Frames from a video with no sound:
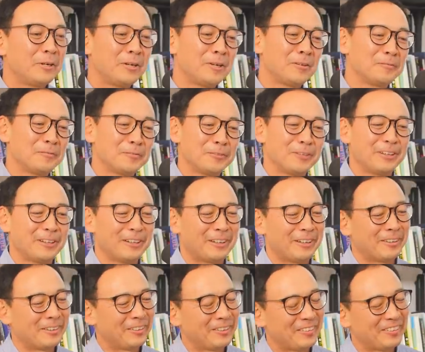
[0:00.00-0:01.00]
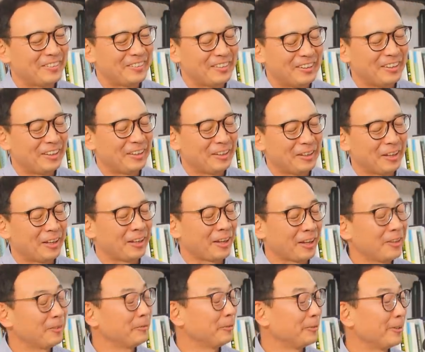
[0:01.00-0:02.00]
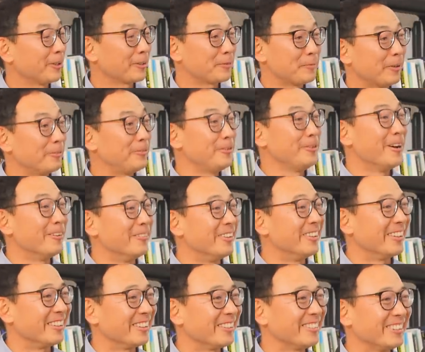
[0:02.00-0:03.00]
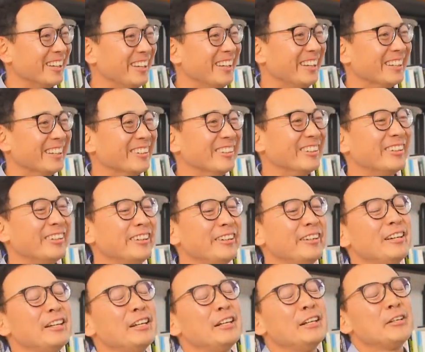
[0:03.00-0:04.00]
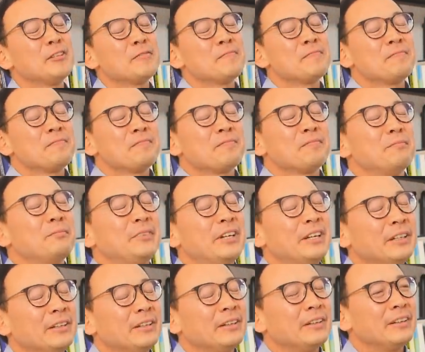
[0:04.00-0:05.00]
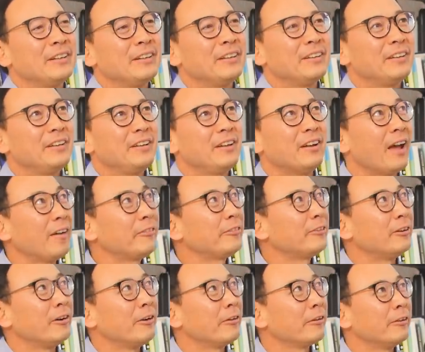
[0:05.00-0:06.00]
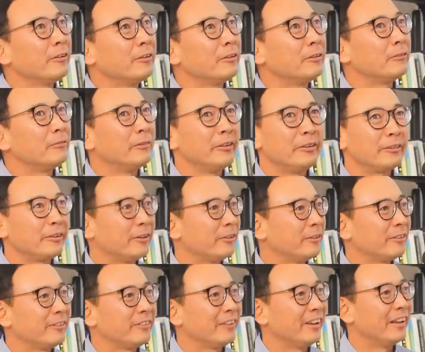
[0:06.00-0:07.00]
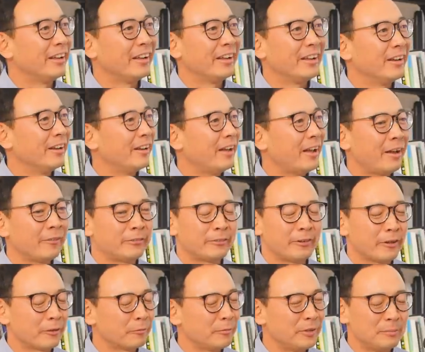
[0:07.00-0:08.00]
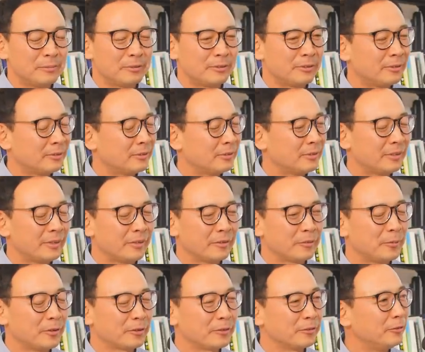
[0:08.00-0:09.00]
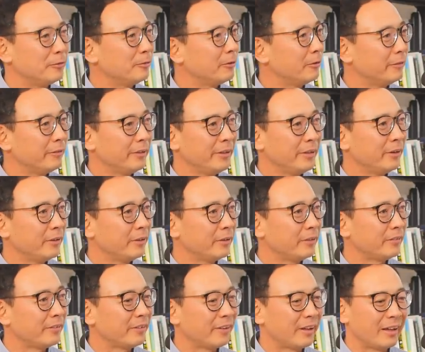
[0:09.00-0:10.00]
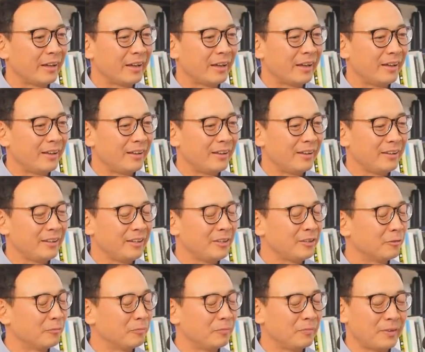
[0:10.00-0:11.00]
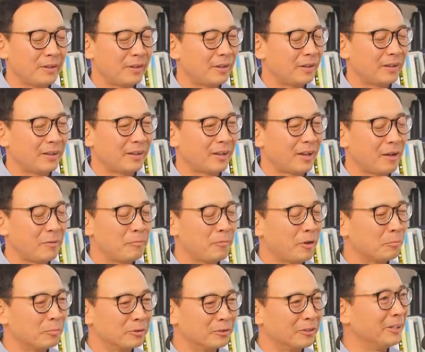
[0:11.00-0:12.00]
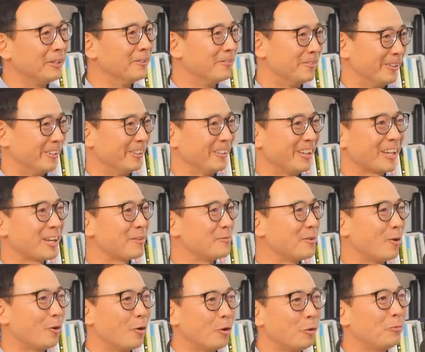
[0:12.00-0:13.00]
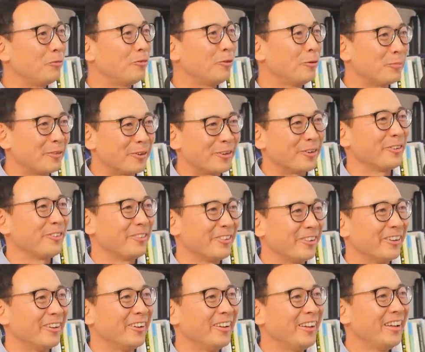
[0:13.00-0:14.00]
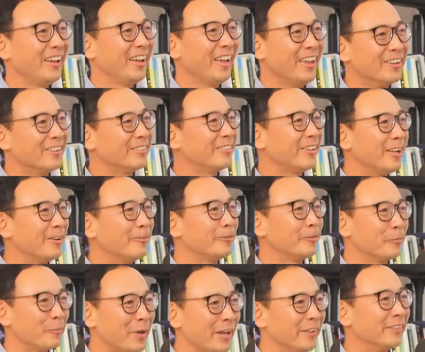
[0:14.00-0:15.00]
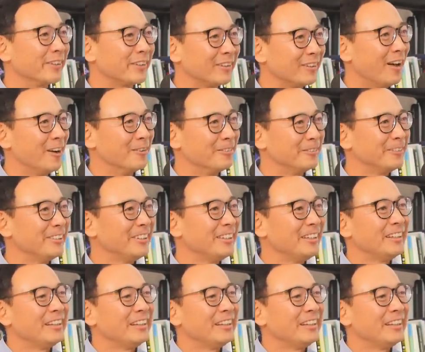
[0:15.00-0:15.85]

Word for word: Well, uh, I guess we've talked about a few heavy things, you know, here. But after all the research and after all the people I've spoken to over the years, I, you know, I'm a believer. Like I'm a hopeful person in the state of romantic love.